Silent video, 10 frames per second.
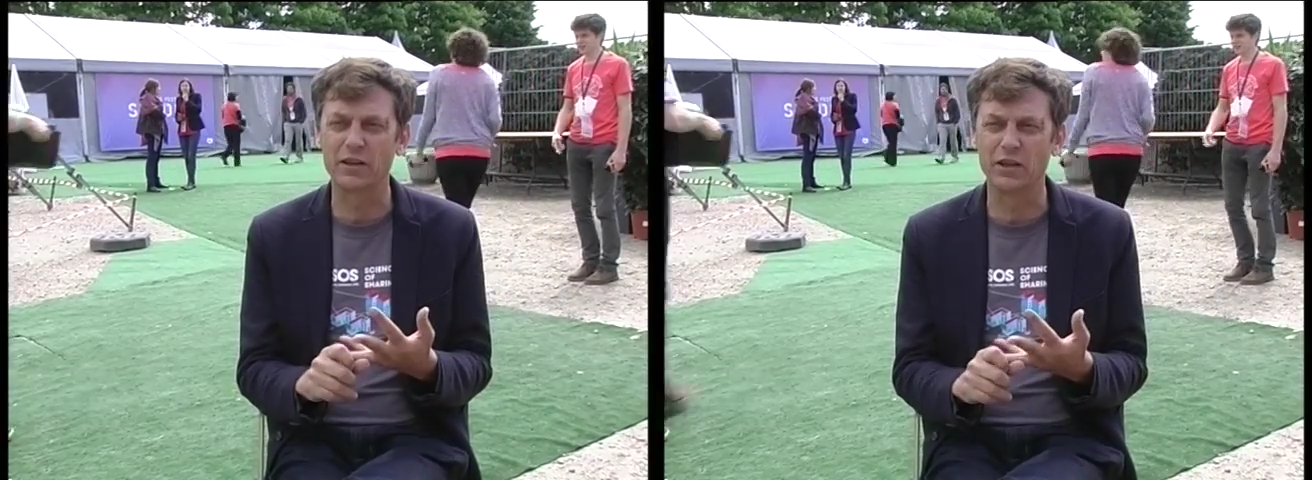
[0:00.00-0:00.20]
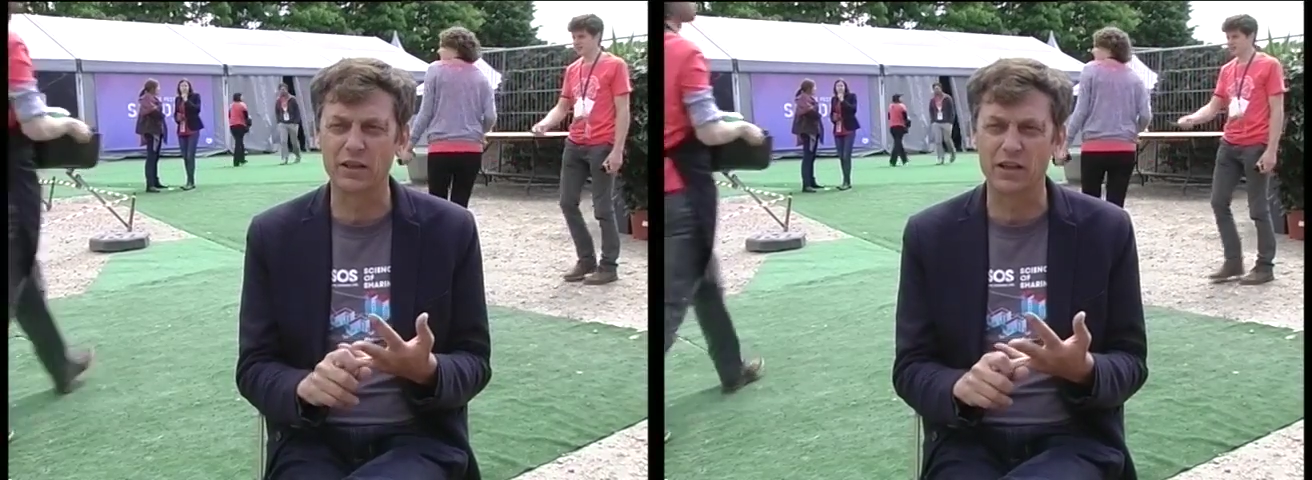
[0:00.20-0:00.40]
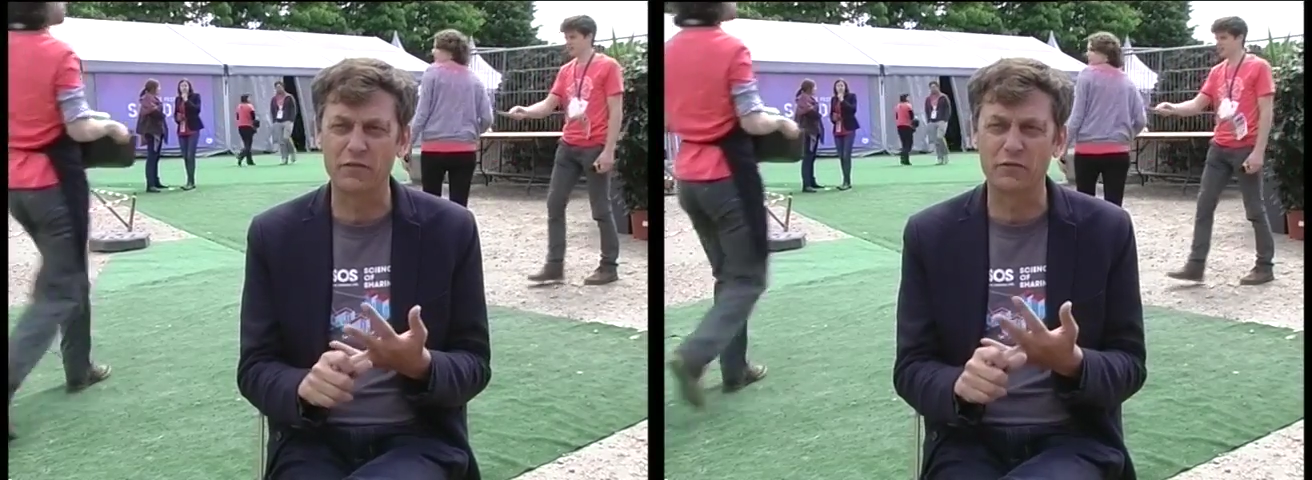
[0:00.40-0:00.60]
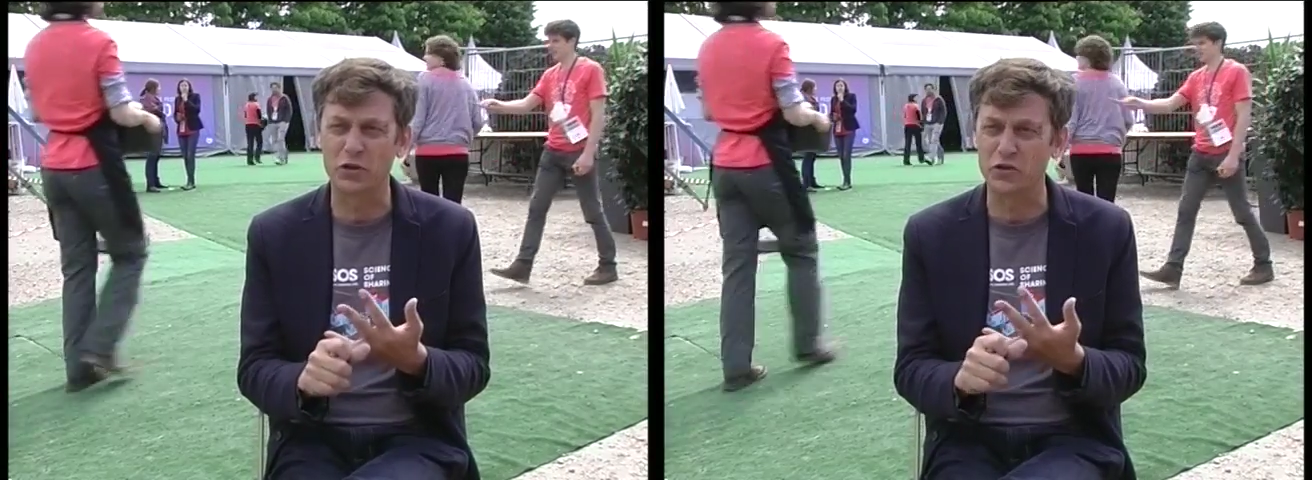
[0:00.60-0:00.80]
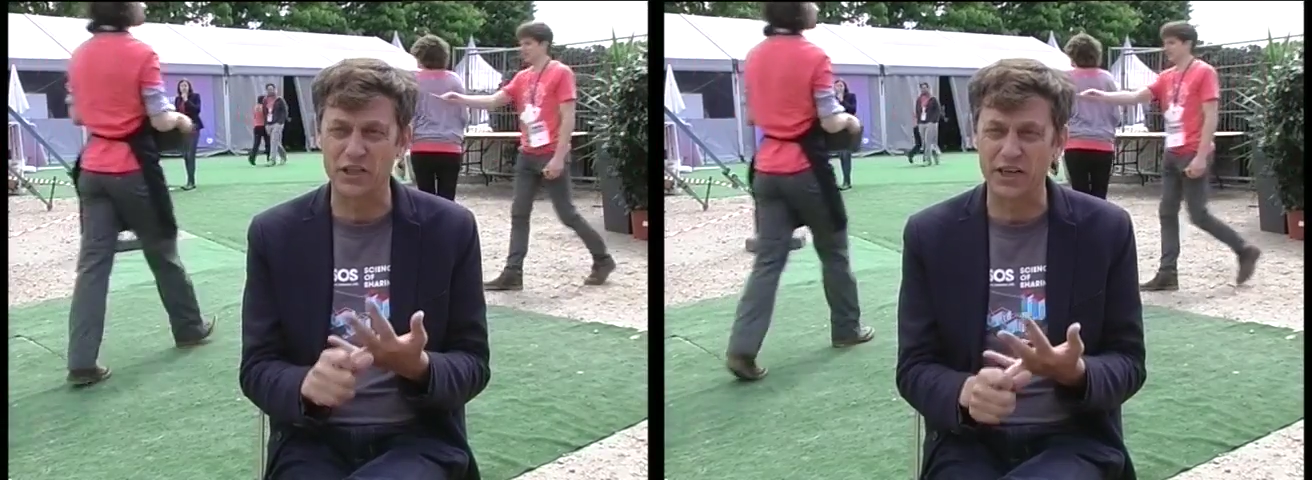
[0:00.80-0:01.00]
got enough
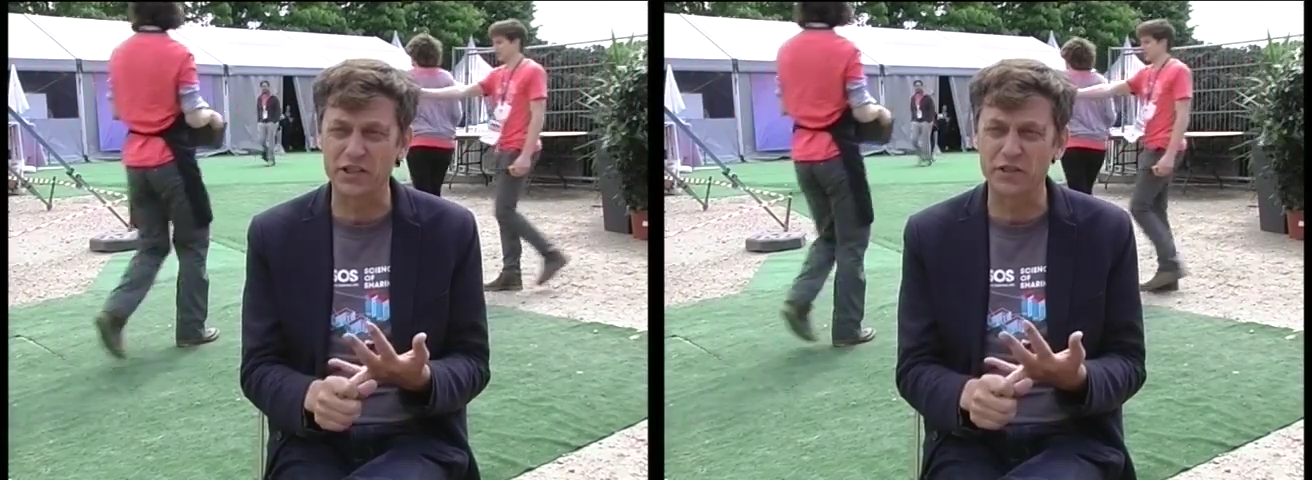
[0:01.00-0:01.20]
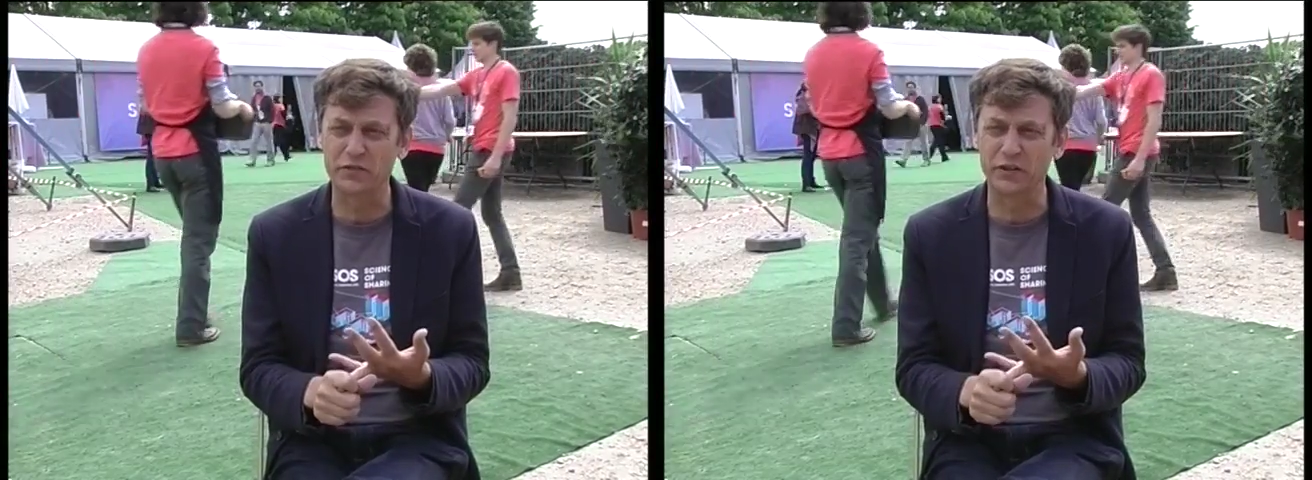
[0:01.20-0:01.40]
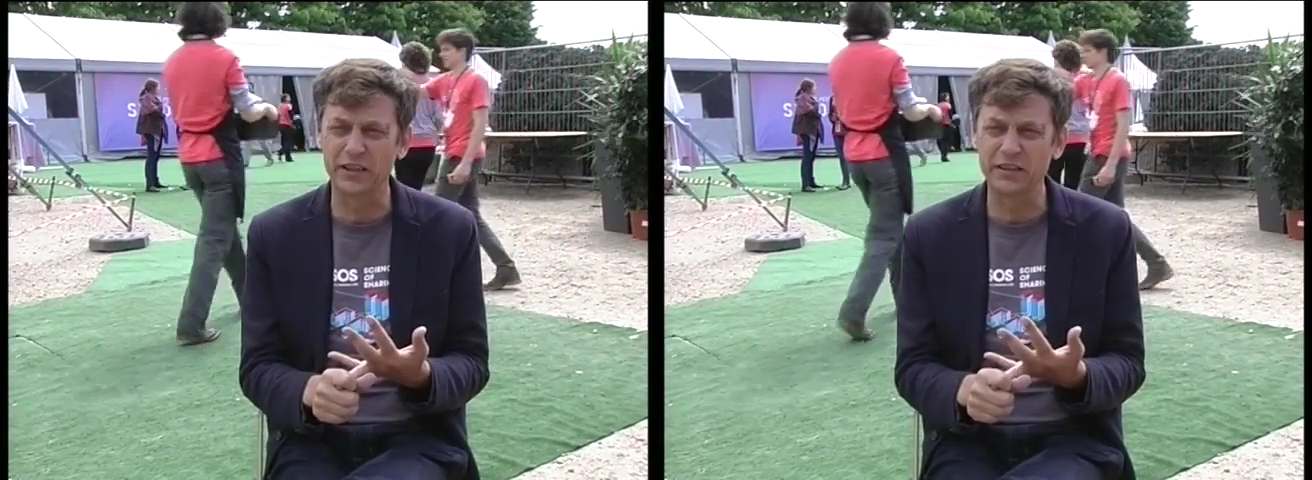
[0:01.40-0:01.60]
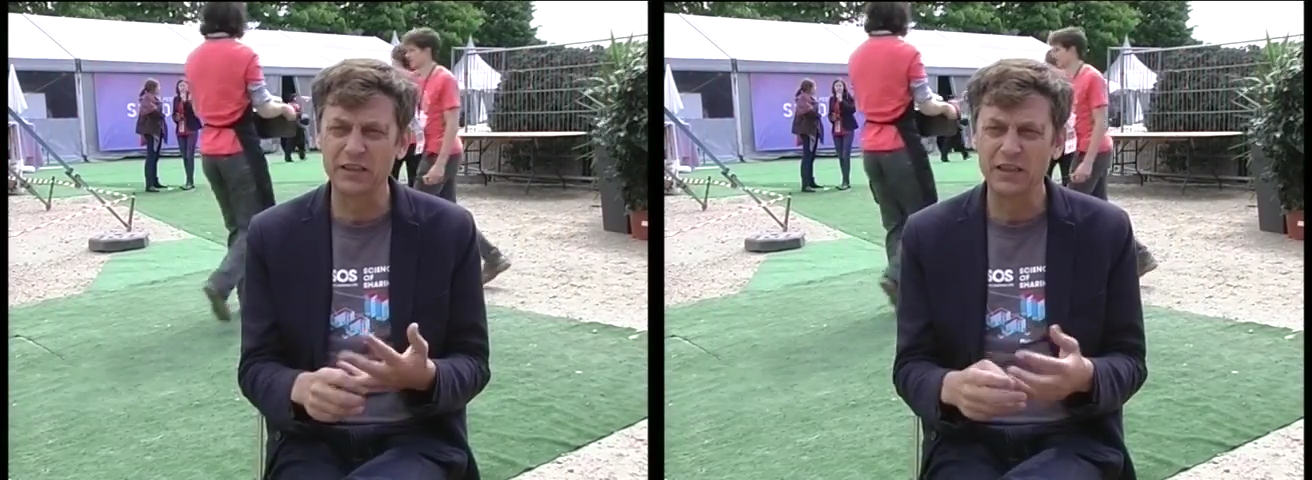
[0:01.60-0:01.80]
consensus for it,